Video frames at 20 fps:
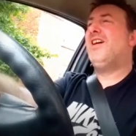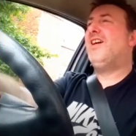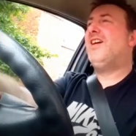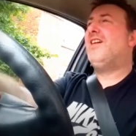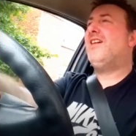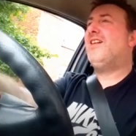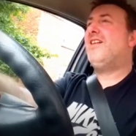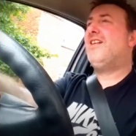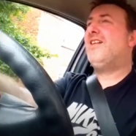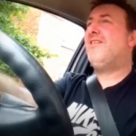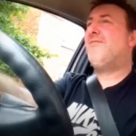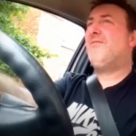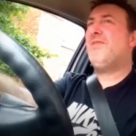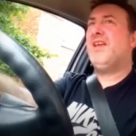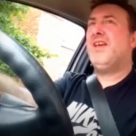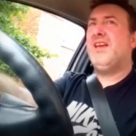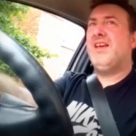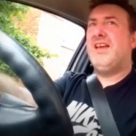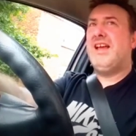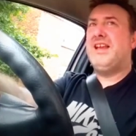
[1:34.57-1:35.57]
Uh,
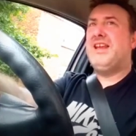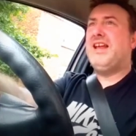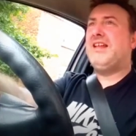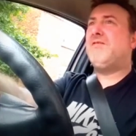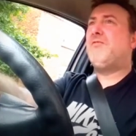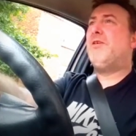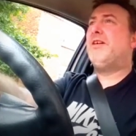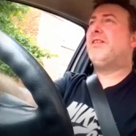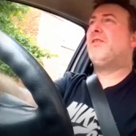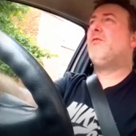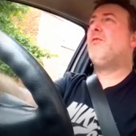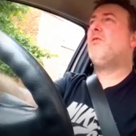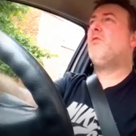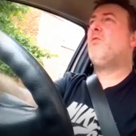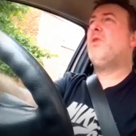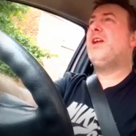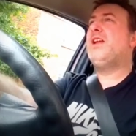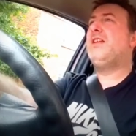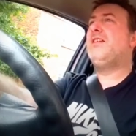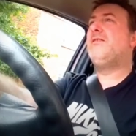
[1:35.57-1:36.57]
and that's why it's called a
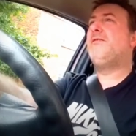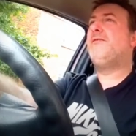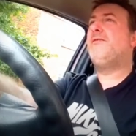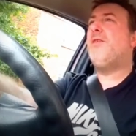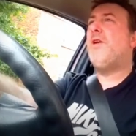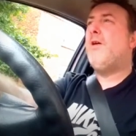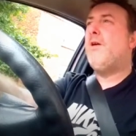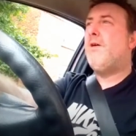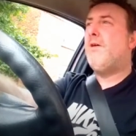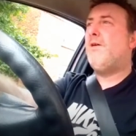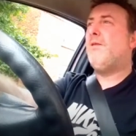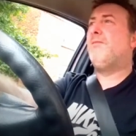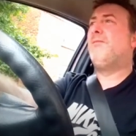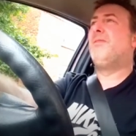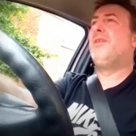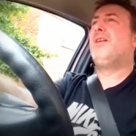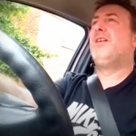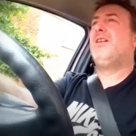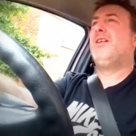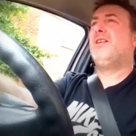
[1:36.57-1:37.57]
wind
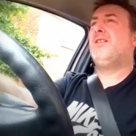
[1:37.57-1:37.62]
farm,